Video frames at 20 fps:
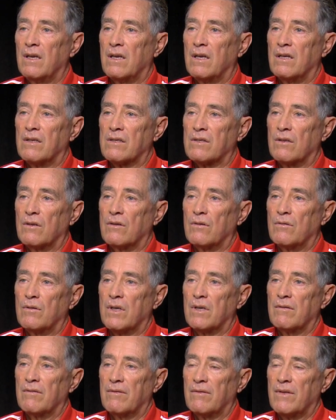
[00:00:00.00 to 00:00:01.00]
And so
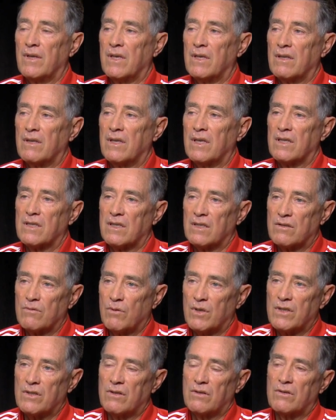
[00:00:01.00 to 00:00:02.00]
uh, th this is
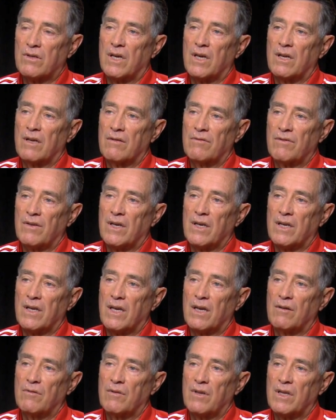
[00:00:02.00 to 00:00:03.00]
what you try to find
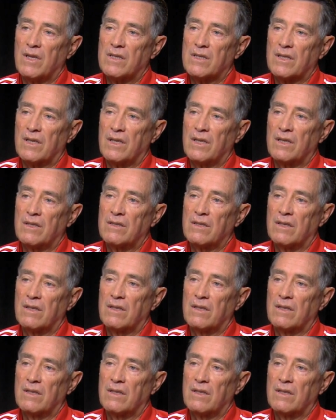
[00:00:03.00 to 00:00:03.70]
out with these kids.